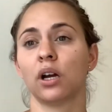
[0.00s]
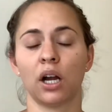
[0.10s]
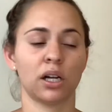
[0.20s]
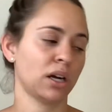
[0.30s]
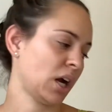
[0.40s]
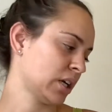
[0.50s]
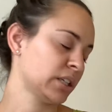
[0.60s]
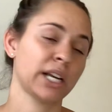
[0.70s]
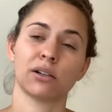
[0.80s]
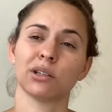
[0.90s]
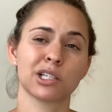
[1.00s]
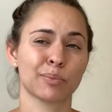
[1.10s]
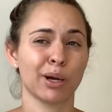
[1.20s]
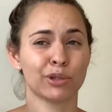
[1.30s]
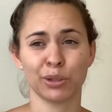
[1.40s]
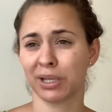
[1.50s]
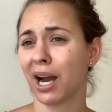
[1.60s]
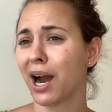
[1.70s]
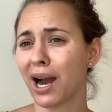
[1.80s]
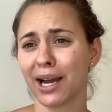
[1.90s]
I could care less about doing
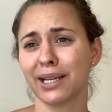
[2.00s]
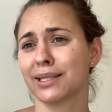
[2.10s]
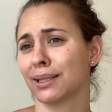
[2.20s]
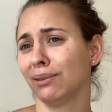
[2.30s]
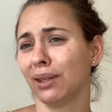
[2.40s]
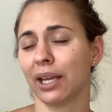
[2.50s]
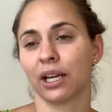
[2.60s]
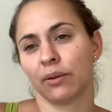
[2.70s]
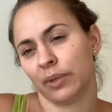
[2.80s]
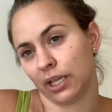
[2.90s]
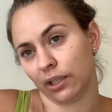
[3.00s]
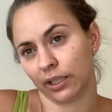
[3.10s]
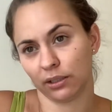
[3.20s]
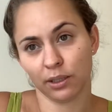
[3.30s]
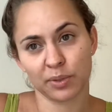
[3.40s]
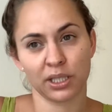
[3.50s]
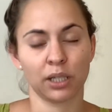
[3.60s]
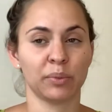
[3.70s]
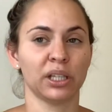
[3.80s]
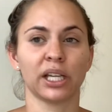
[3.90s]
eyes and like, I mean, I like a lipstick,
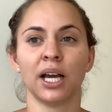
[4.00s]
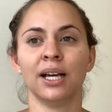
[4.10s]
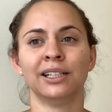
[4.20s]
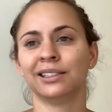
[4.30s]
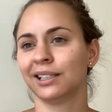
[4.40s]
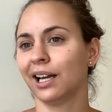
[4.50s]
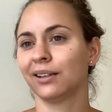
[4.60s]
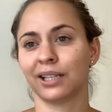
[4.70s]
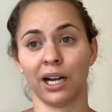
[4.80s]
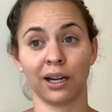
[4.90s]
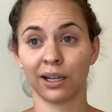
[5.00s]
but like, I don't care.